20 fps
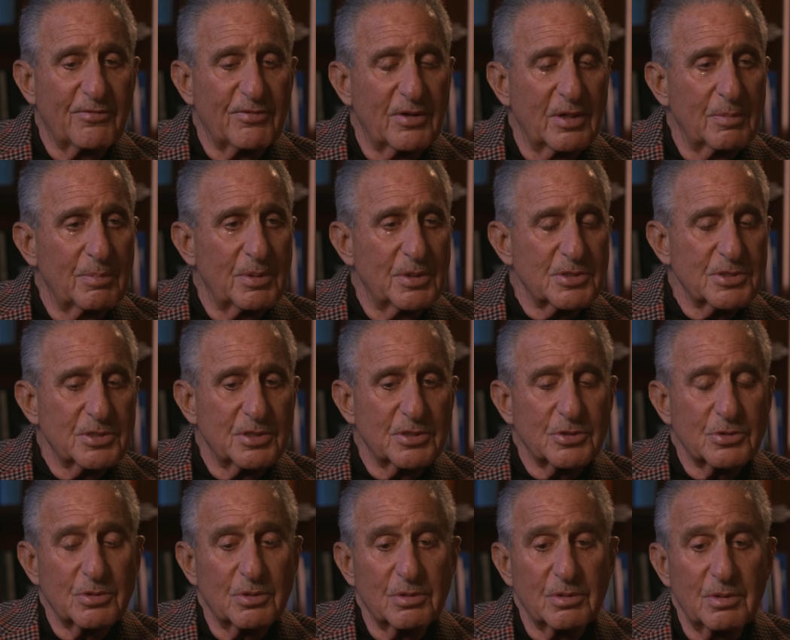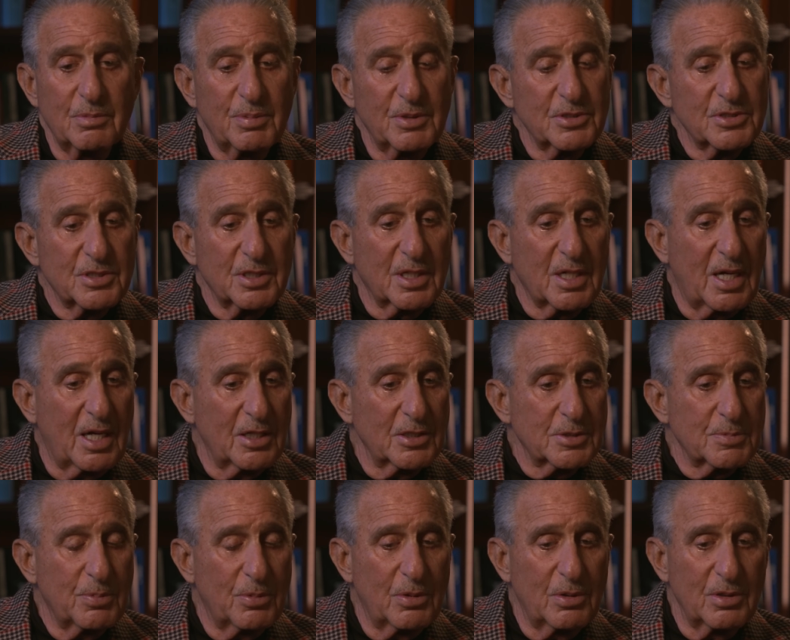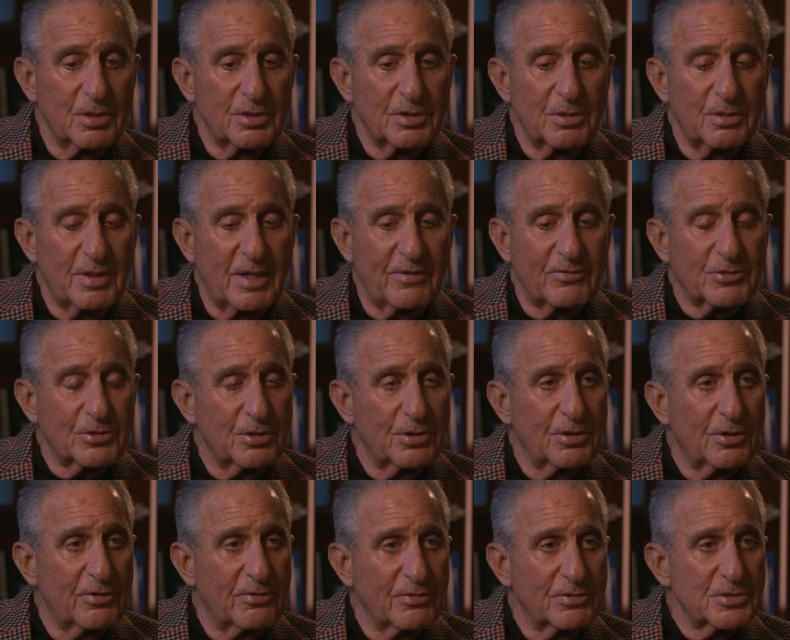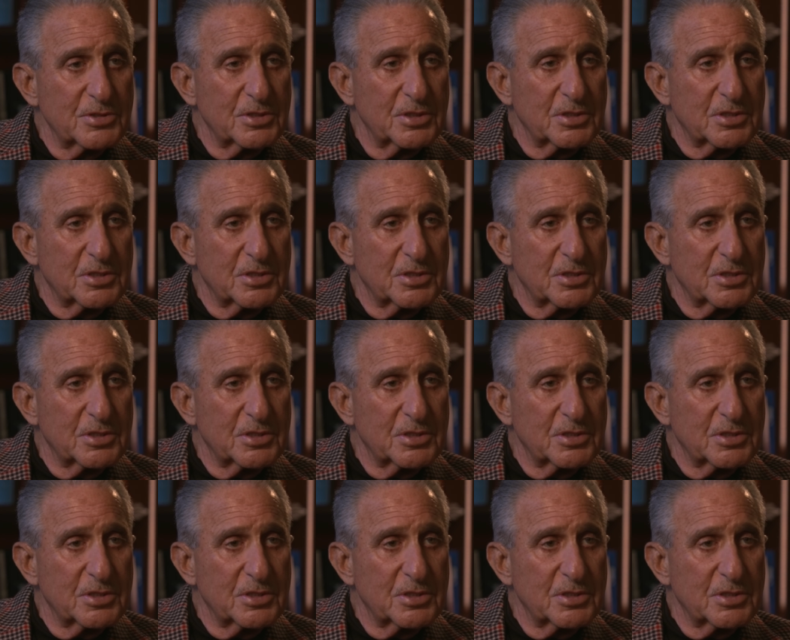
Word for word: NFL business or the business of college ball, you have turnovers.